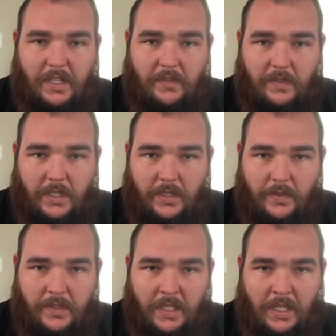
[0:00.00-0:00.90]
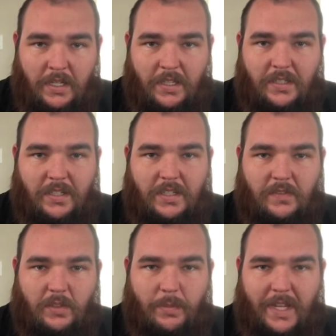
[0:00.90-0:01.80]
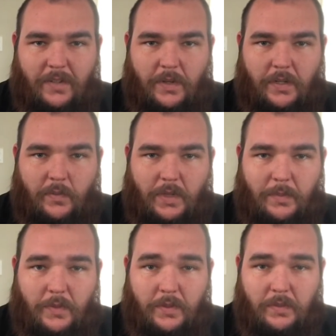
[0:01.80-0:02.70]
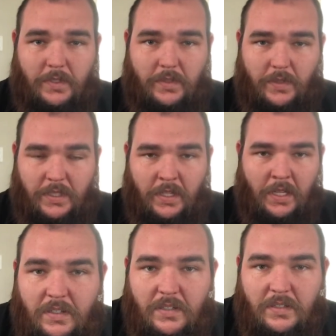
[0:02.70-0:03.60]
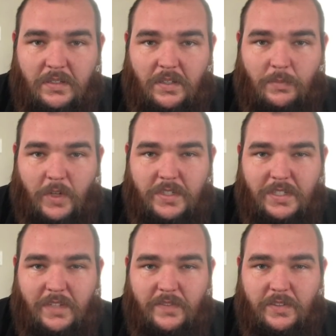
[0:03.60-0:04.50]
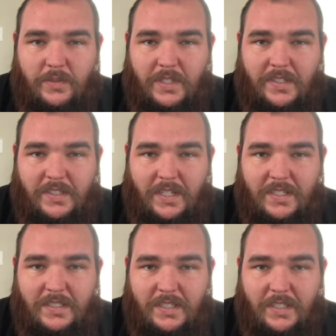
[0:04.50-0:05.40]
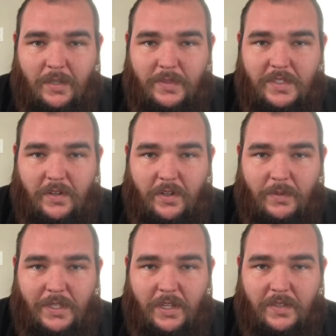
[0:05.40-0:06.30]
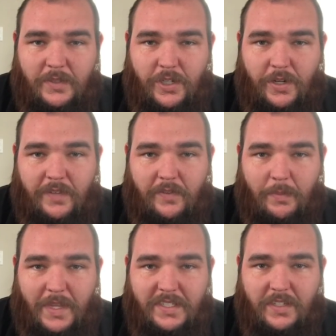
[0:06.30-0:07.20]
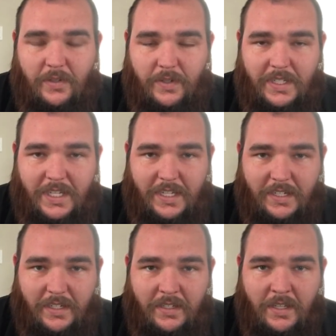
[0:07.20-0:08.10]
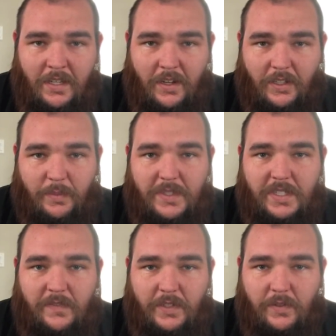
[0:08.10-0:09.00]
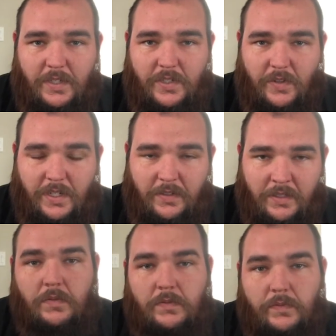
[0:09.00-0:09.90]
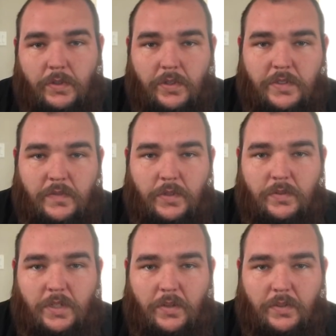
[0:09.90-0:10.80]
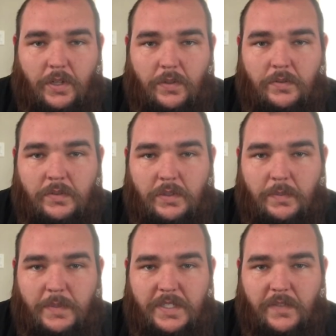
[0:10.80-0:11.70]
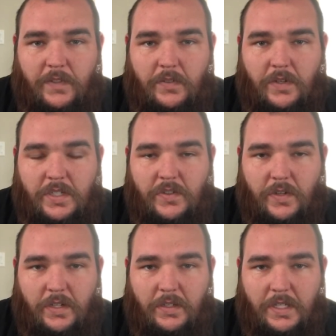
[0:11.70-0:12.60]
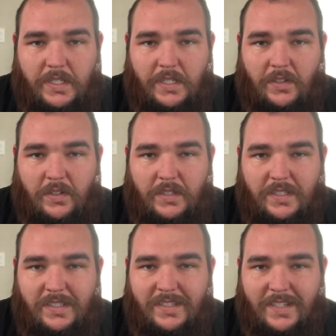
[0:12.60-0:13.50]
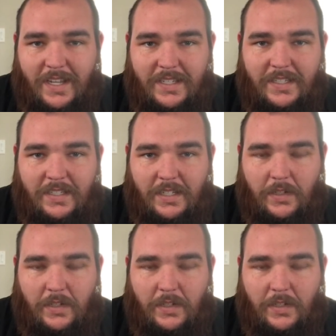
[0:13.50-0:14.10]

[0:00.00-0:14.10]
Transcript: line of videos, I thought I'd give a little background of what I'm going to be doing. On March 11, 2019, I'll be starting my long journey from Mexico to Canada on the Pacific Crest Trail. For those of you who don't know, the Pacific Crest Trail is a long-distance hiking